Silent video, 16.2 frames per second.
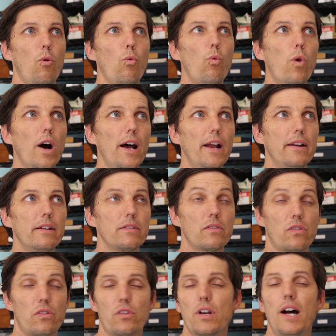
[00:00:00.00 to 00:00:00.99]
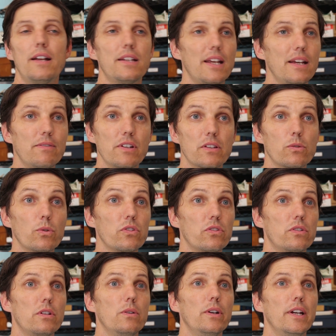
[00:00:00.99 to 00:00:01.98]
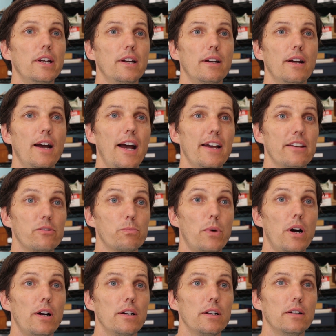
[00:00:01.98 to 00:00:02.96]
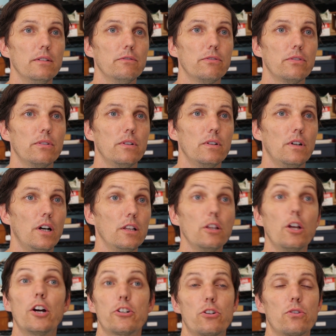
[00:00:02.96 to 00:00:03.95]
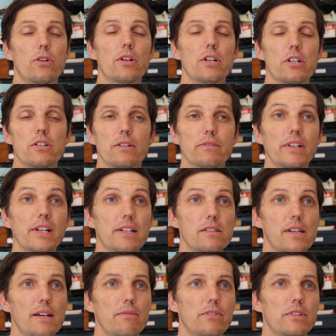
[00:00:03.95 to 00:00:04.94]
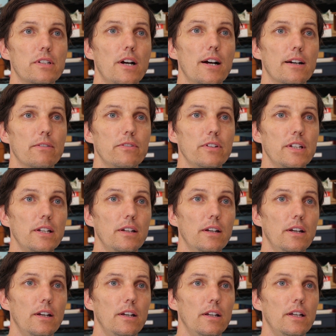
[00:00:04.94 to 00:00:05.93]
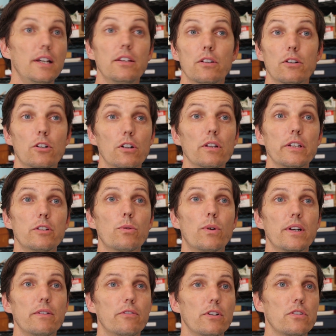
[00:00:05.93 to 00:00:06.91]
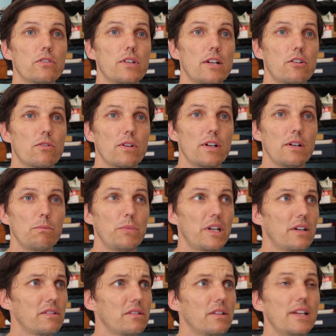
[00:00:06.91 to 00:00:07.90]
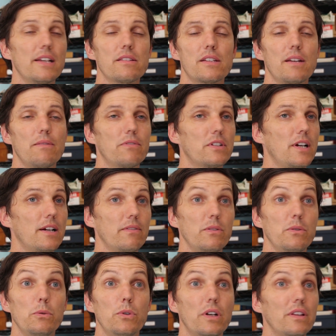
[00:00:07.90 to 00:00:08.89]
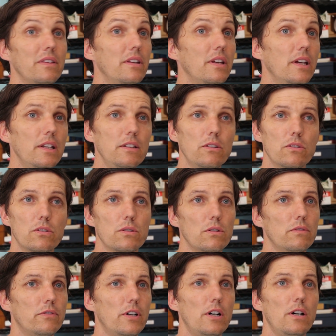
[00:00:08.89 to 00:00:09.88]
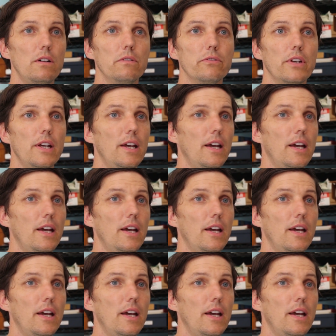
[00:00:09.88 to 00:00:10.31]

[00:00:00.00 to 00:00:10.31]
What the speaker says: what Scott Davis was doing as part of a larger tradition of landscape photography in the early 21st century. Because landscape photography will continue to evolve